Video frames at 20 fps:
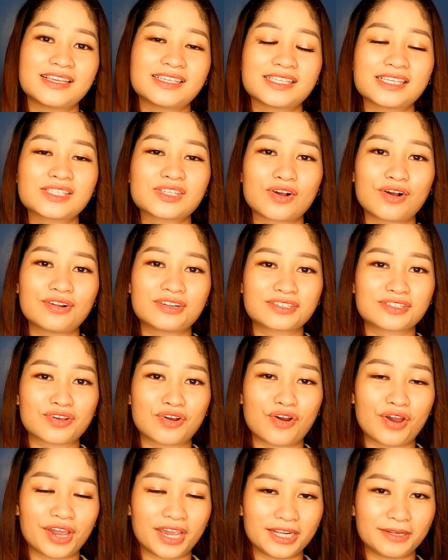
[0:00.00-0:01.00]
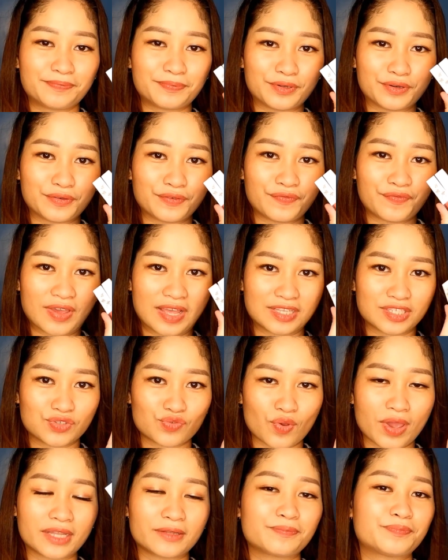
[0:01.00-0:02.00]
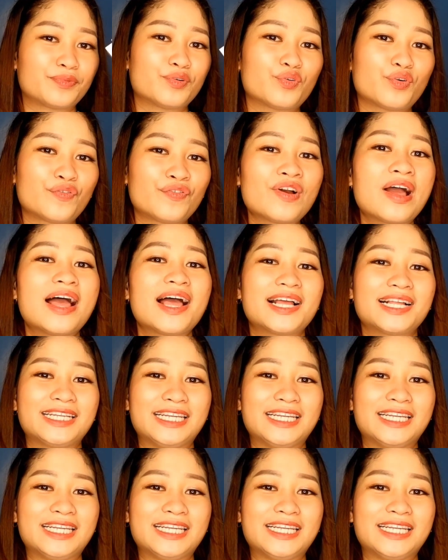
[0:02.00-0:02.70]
This is also oil-proof and sweat-proof